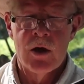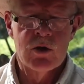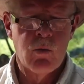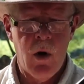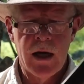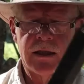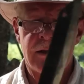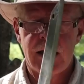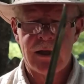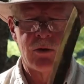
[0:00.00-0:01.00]
So why
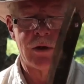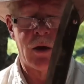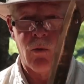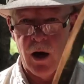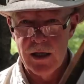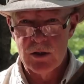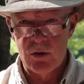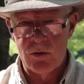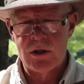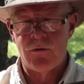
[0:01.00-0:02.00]
did they do that? Why
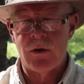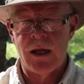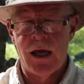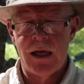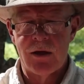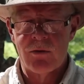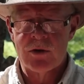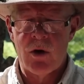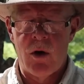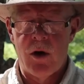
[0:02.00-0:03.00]
two different
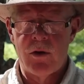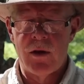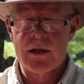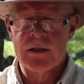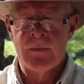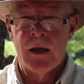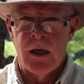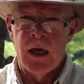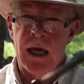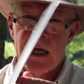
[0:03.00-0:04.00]
angles on this?
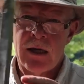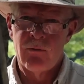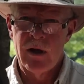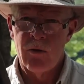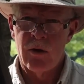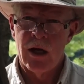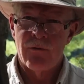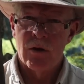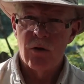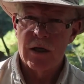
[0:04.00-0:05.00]
And well,
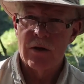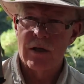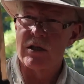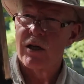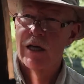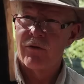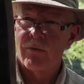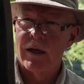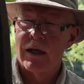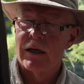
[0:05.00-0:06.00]
if you look at this knife,
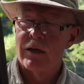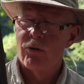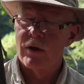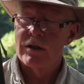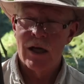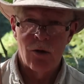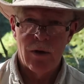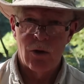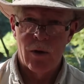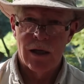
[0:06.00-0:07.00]
it you can tell
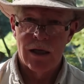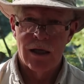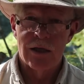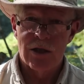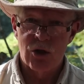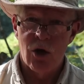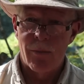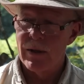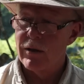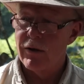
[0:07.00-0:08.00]
right away it is a
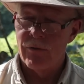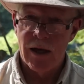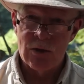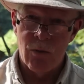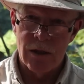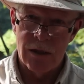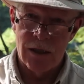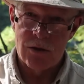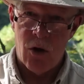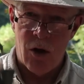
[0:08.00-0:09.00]
chopping knife. That's what it
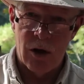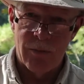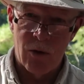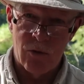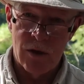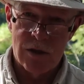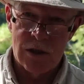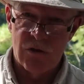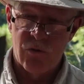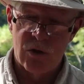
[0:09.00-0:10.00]
is all about. This
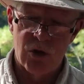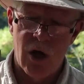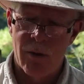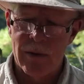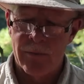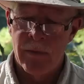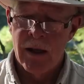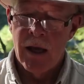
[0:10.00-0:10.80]
is for chopping.